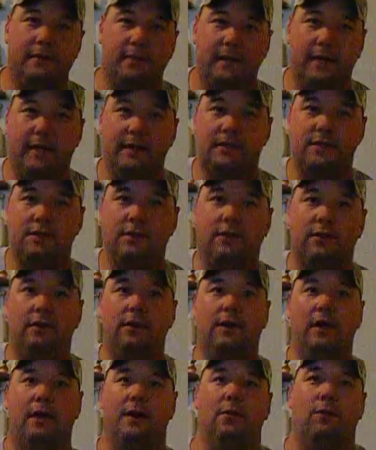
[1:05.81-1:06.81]
today to show
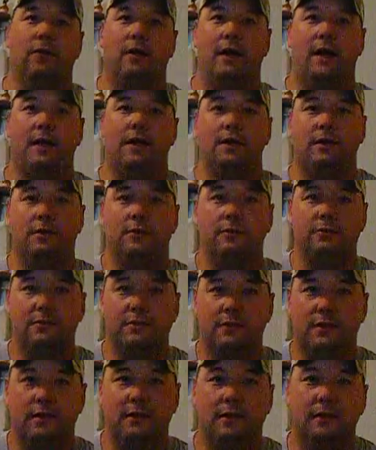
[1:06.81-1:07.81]
you kind of what I
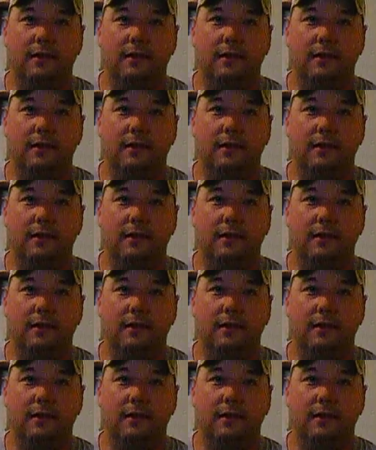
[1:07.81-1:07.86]
use